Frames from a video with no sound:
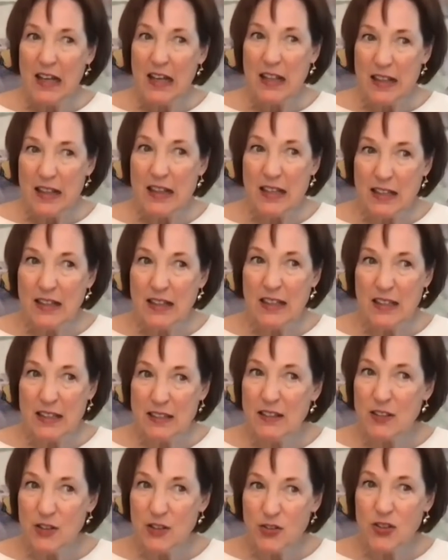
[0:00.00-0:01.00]

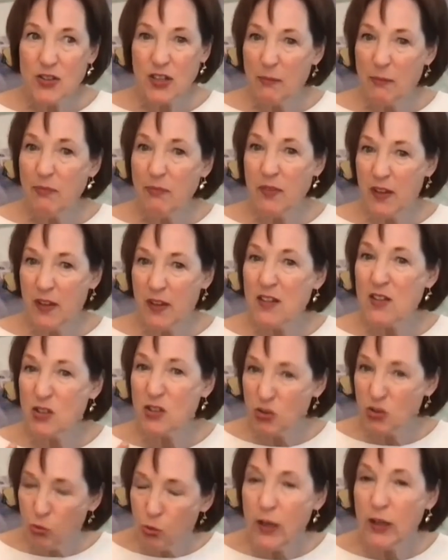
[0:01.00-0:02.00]
there's something
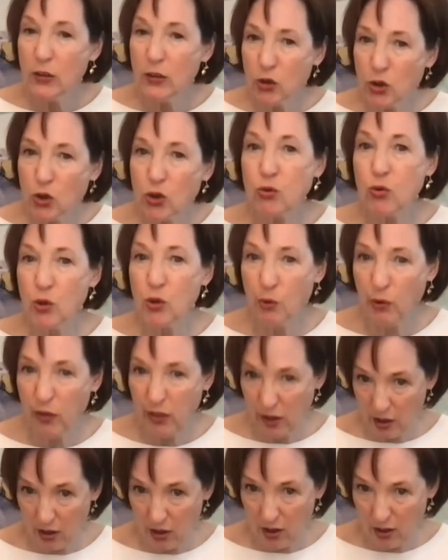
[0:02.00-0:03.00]
that's real truth
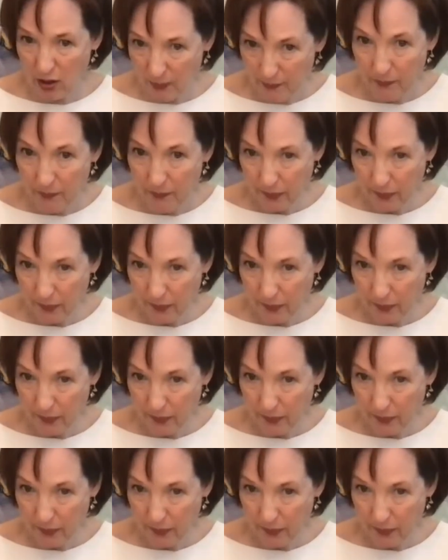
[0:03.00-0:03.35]
here,